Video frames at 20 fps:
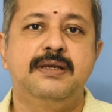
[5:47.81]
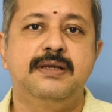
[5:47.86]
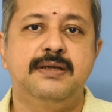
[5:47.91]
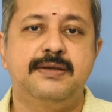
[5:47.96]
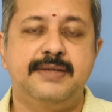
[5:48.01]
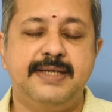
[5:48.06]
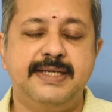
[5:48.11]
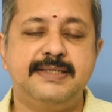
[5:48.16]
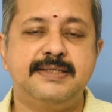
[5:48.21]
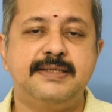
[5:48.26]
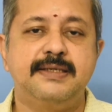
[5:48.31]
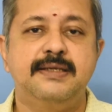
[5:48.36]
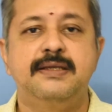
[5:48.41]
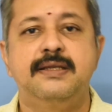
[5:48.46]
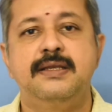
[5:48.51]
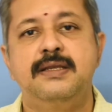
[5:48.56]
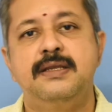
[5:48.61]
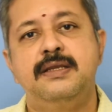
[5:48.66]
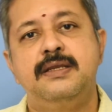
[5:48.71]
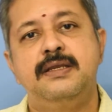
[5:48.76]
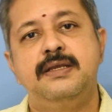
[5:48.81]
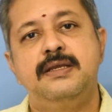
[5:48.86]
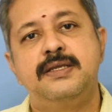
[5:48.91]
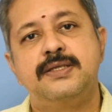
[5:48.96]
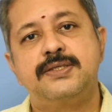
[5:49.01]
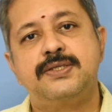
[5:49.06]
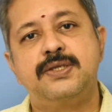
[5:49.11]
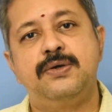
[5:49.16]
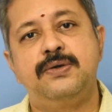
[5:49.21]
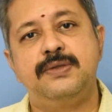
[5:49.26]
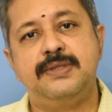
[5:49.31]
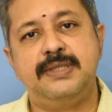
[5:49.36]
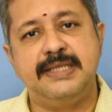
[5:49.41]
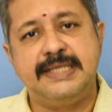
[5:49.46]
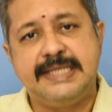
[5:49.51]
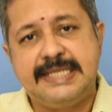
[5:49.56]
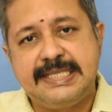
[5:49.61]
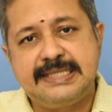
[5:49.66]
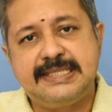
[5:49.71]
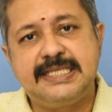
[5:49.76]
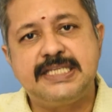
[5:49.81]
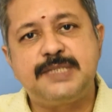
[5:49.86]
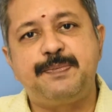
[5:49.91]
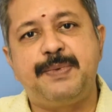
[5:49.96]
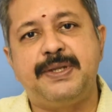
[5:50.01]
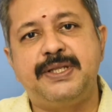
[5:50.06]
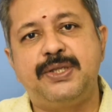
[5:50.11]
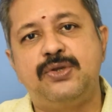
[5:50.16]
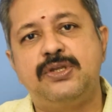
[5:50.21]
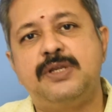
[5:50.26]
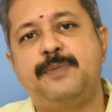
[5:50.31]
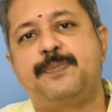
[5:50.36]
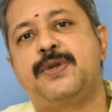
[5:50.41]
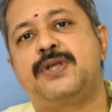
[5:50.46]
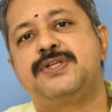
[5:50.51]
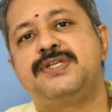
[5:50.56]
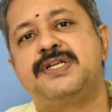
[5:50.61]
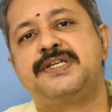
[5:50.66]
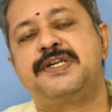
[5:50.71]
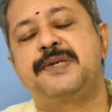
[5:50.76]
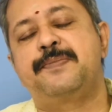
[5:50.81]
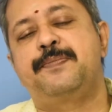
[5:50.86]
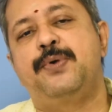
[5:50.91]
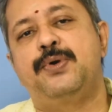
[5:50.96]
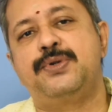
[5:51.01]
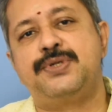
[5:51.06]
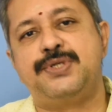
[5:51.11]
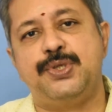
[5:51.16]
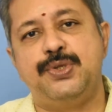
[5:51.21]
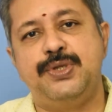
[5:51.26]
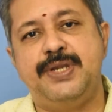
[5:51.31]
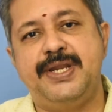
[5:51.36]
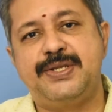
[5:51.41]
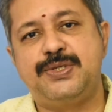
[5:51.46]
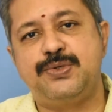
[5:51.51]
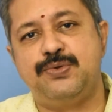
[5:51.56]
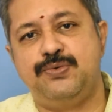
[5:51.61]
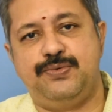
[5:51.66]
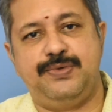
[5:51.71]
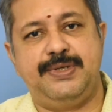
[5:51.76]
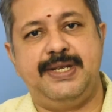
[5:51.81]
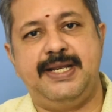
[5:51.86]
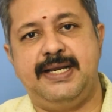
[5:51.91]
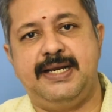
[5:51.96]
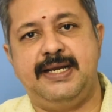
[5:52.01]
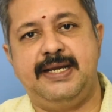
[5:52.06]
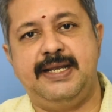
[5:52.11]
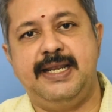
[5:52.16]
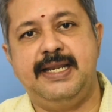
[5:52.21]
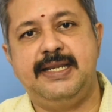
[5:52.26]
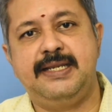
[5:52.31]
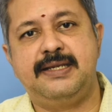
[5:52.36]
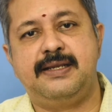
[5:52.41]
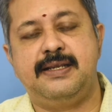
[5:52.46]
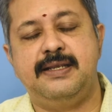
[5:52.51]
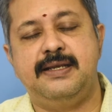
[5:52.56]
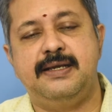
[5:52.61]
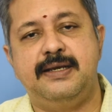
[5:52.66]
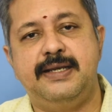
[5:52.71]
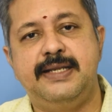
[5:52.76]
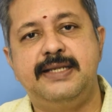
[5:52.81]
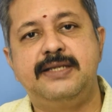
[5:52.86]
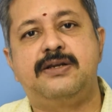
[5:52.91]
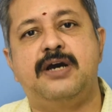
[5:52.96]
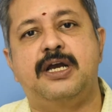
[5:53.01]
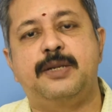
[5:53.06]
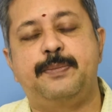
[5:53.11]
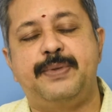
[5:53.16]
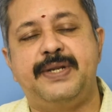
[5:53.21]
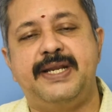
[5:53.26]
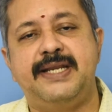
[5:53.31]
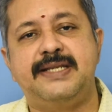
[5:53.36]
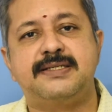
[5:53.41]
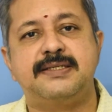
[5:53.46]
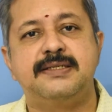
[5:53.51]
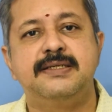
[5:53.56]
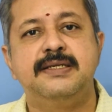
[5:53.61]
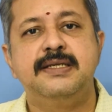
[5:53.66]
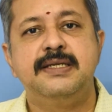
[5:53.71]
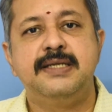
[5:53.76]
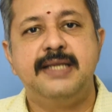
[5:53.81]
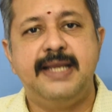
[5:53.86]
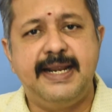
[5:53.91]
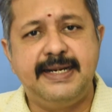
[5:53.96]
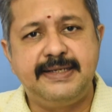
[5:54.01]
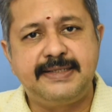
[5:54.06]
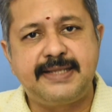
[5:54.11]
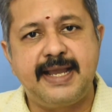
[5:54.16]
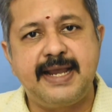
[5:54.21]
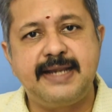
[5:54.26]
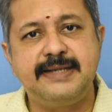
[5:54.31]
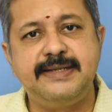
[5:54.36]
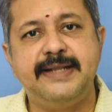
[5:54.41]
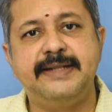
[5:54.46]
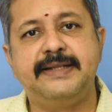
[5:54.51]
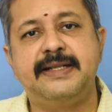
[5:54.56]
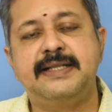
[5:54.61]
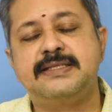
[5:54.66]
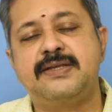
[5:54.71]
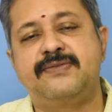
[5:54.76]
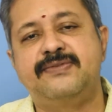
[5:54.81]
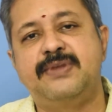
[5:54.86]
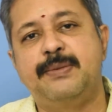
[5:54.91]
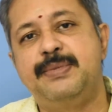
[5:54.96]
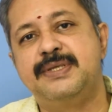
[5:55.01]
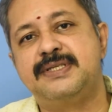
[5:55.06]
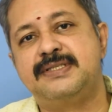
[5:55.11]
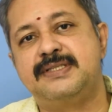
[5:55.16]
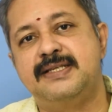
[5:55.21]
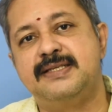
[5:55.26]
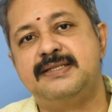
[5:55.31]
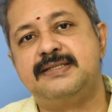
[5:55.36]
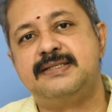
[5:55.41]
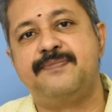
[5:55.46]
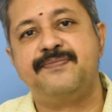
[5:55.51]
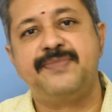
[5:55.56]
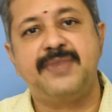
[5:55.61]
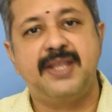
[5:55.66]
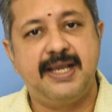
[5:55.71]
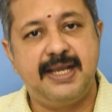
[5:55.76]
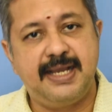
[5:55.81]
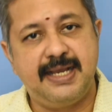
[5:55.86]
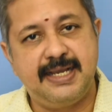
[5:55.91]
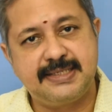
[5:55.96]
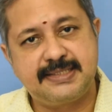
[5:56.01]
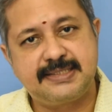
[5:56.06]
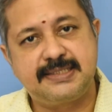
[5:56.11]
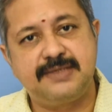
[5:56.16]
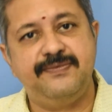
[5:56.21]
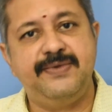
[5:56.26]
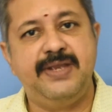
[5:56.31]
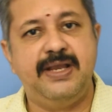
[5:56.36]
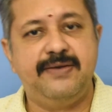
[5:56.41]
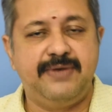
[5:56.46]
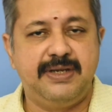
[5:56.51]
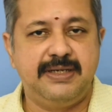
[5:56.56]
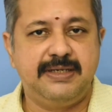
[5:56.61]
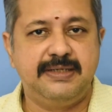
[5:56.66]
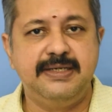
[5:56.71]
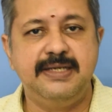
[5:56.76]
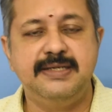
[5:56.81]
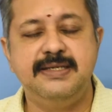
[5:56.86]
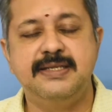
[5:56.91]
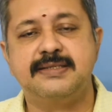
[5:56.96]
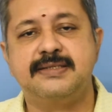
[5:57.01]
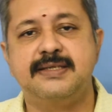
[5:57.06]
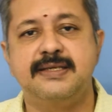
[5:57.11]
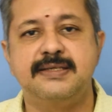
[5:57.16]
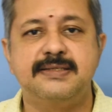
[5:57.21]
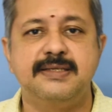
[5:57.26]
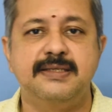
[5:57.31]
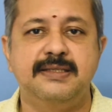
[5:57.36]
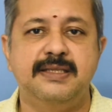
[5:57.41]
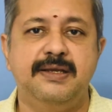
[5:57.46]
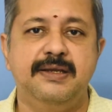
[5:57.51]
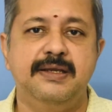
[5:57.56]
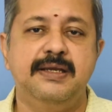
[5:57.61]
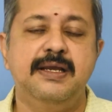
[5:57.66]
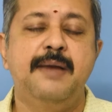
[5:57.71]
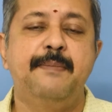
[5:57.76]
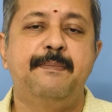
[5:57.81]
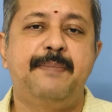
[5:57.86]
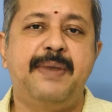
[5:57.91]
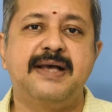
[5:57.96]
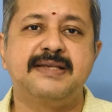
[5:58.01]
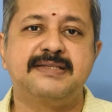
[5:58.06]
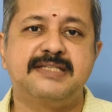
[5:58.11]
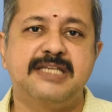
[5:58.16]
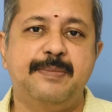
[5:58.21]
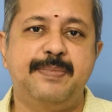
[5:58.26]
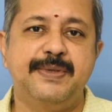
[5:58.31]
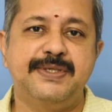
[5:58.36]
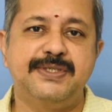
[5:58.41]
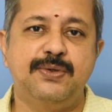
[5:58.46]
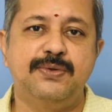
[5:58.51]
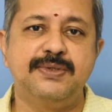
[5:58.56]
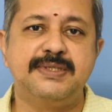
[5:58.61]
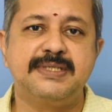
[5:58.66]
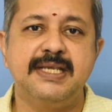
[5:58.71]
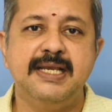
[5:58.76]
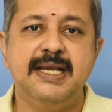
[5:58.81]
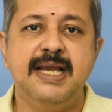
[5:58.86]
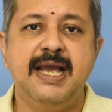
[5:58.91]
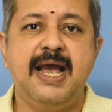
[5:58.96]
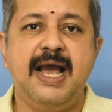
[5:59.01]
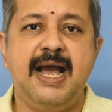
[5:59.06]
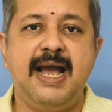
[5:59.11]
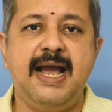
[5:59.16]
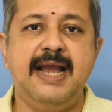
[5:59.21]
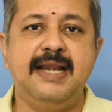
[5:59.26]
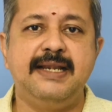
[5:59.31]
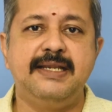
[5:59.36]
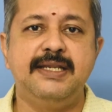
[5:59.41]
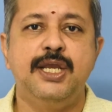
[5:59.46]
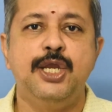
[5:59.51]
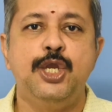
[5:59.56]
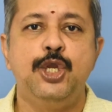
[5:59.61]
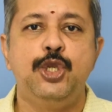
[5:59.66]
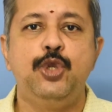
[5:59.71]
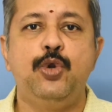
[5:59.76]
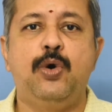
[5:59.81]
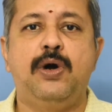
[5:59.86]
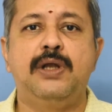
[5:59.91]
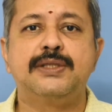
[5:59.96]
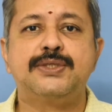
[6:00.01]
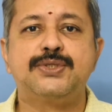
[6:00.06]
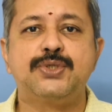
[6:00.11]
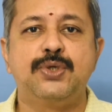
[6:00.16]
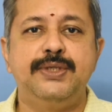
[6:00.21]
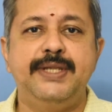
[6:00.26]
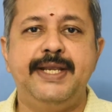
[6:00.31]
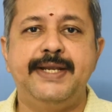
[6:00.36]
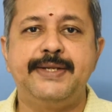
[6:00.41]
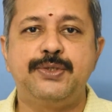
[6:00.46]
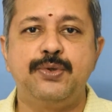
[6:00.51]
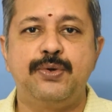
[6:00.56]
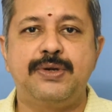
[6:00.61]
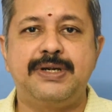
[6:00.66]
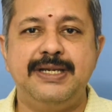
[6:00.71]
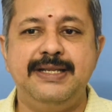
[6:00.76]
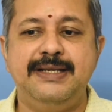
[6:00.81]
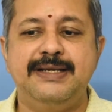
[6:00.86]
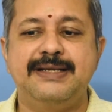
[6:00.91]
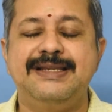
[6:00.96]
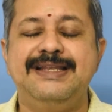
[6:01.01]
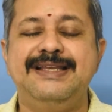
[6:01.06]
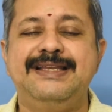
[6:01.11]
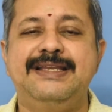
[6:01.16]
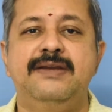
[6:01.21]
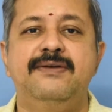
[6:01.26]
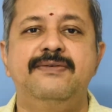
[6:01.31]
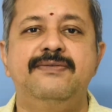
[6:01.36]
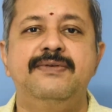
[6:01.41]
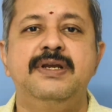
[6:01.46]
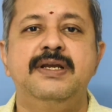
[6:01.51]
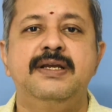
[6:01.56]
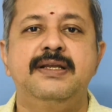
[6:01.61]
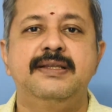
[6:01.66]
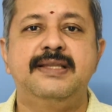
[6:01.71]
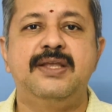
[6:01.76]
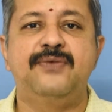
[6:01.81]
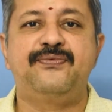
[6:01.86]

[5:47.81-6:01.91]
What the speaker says: Right? So, in this particular project report, you need to incorporate entire details of the business, as we have already discussed in the past episodes, and you also need to clearly give the